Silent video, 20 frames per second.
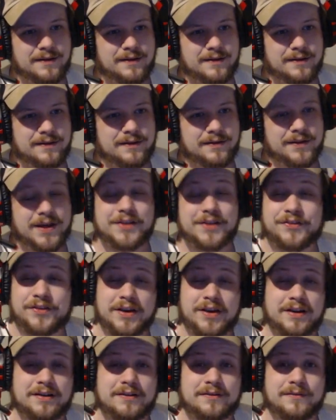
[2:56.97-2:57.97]
That
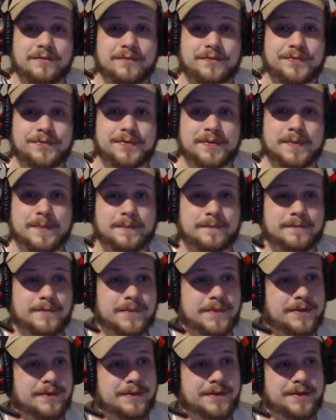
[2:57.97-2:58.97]
said,
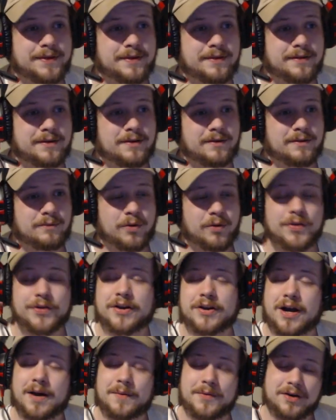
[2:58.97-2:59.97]
one of the
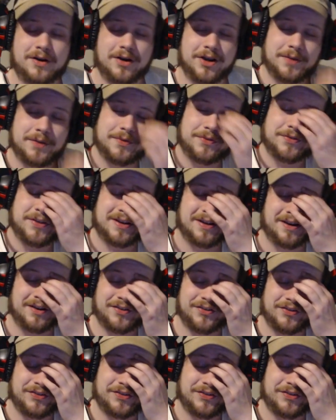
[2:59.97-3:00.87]
common arguments I constantly see